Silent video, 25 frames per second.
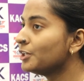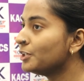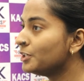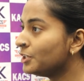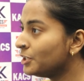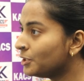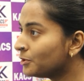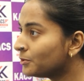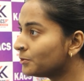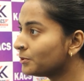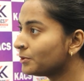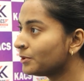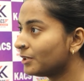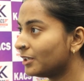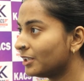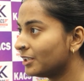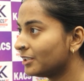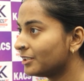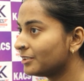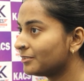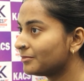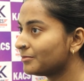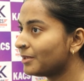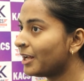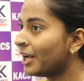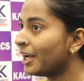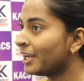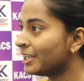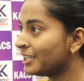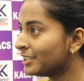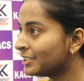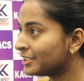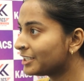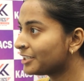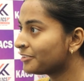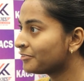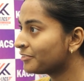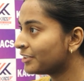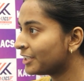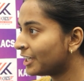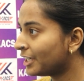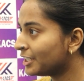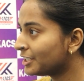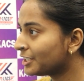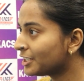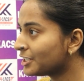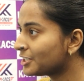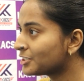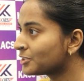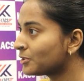new high-yielding
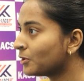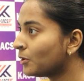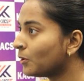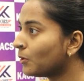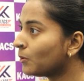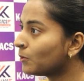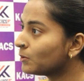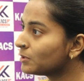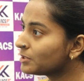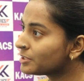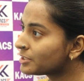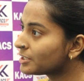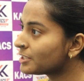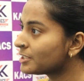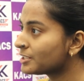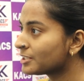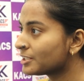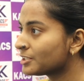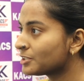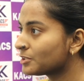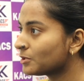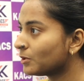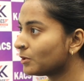varieties or all-season